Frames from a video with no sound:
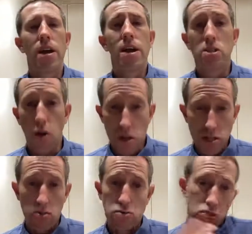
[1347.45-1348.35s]
It is
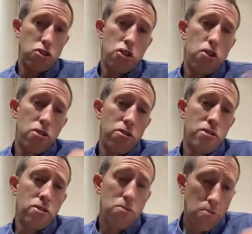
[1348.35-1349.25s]
also to charter,
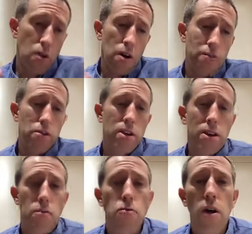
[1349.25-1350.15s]
to offer
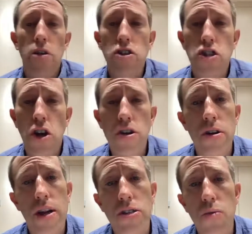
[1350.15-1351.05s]
like a royal
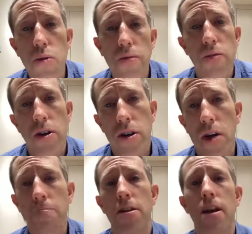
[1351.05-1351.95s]
charter, as you would for a
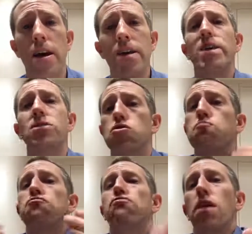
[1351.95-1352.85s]
company, is to
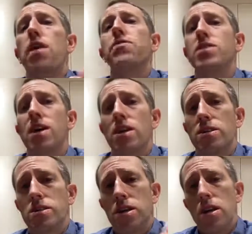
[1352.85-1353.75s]

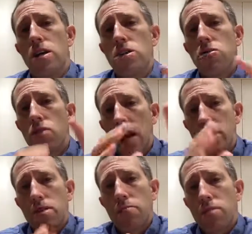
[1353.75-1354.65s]
privatize, to
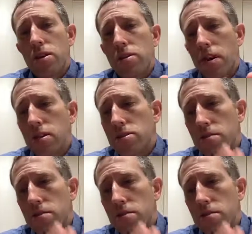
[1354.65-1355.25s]
take something that